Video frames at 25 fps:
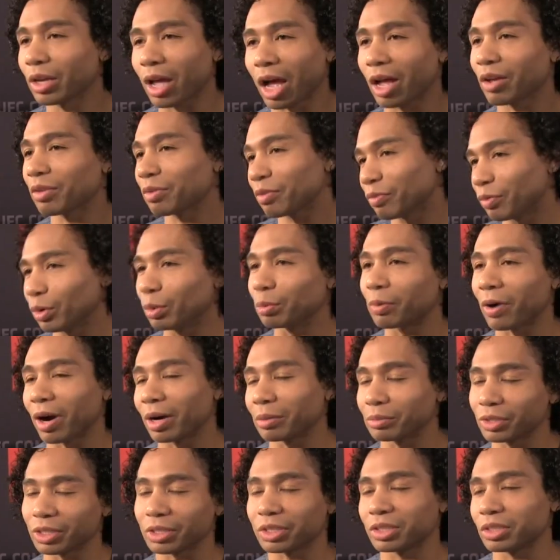Not food
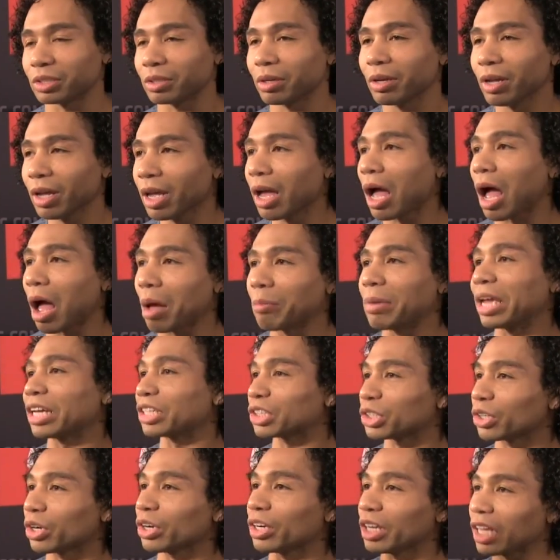part, just I'm
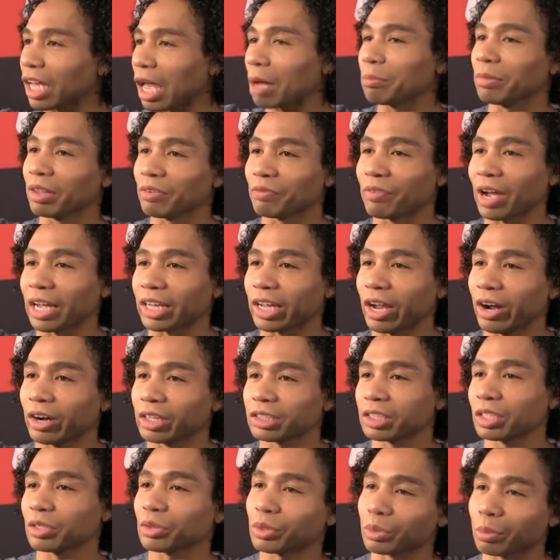making sure I'm living
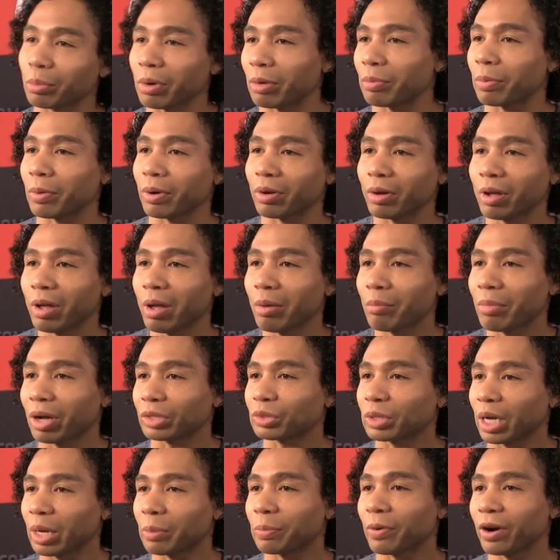vicariously through my my
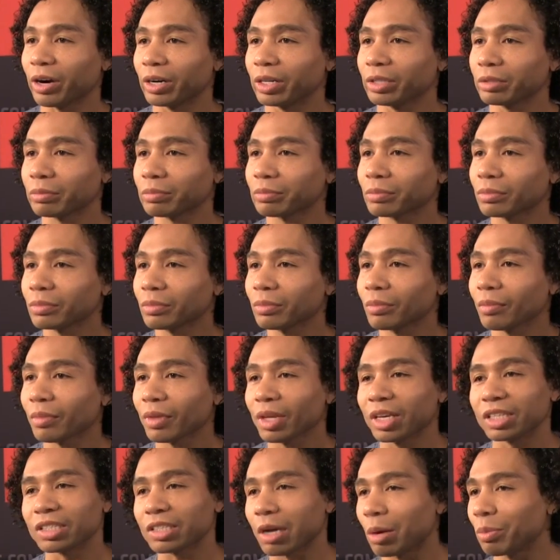training partner.
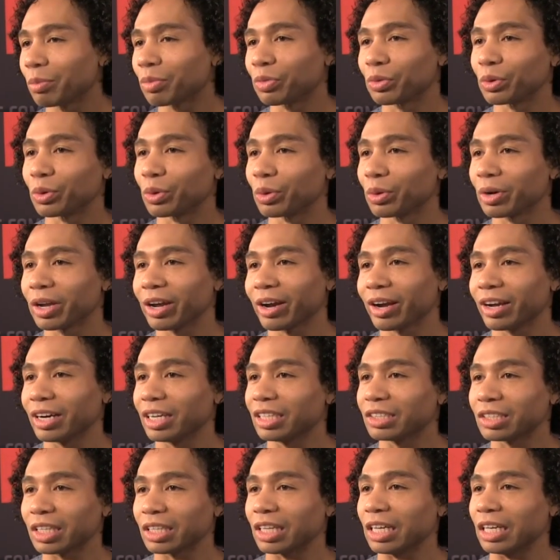He's coming through here and
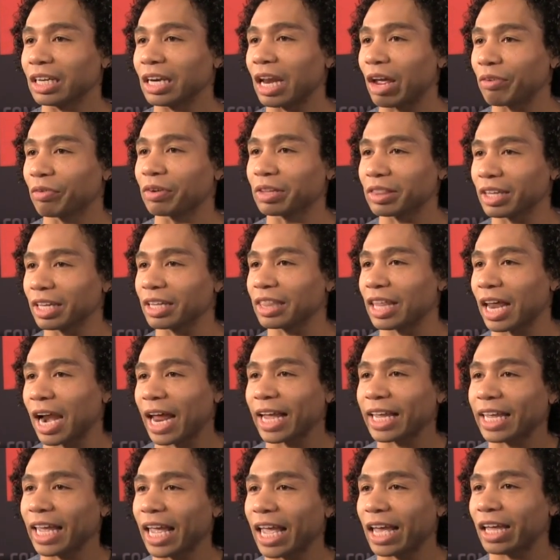he's eating everything that
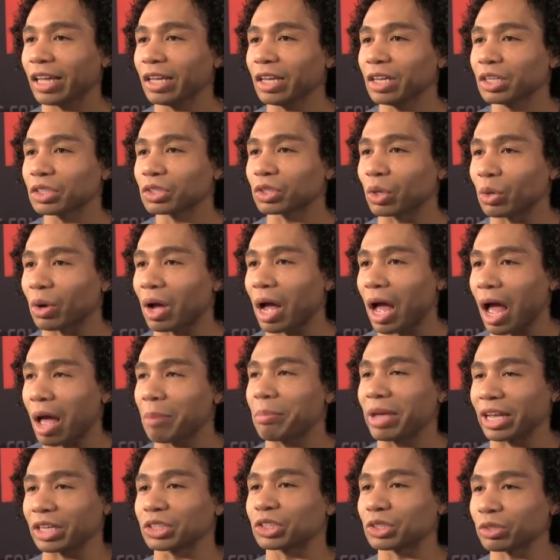I can't. So
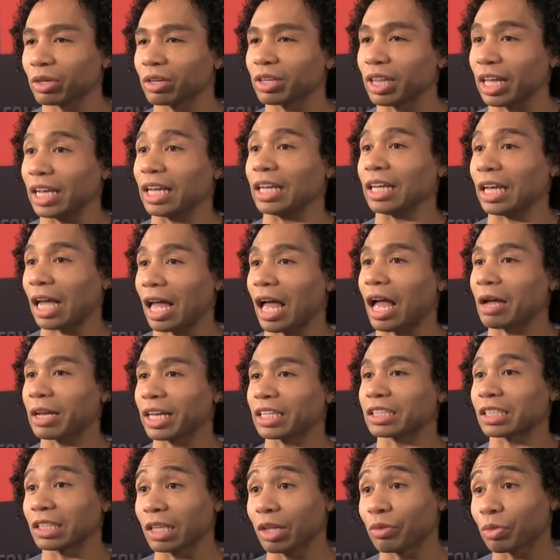I'm making sure that I
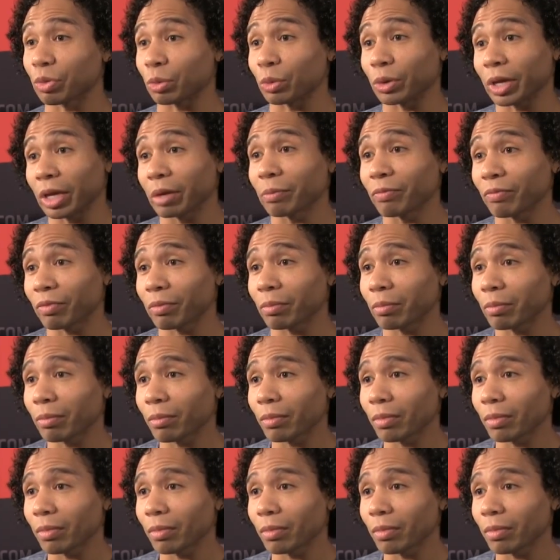get to live through him.